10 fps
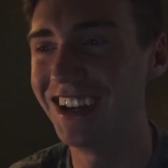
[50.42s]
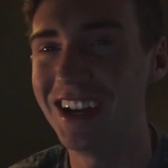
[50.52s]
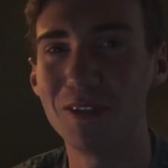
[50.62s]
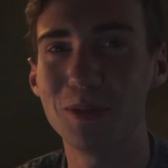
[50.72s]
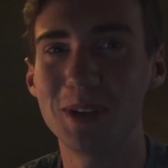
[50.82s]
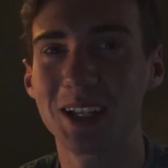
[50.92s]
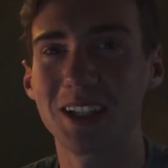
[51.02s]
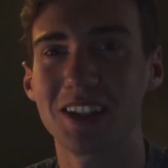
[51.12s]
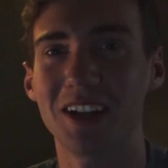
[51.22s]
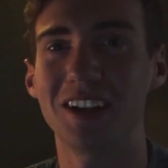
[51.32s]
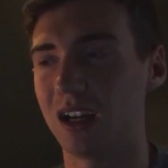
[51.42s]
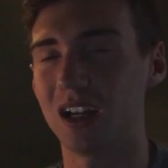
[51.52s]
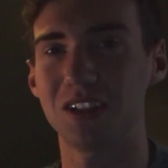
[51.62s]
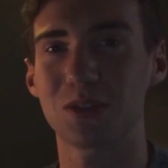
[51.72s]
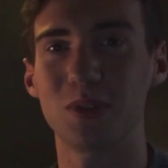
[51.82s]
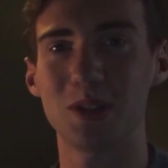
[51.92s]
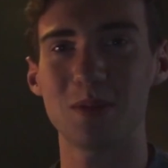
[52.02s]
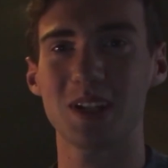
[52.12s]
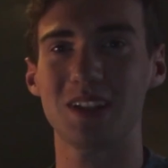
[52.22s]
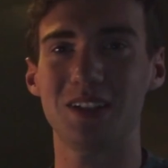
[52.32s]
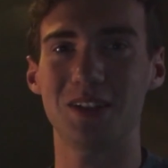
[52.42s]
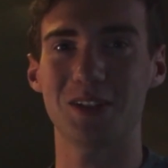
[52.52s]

We'll make it there. I just wanted to make,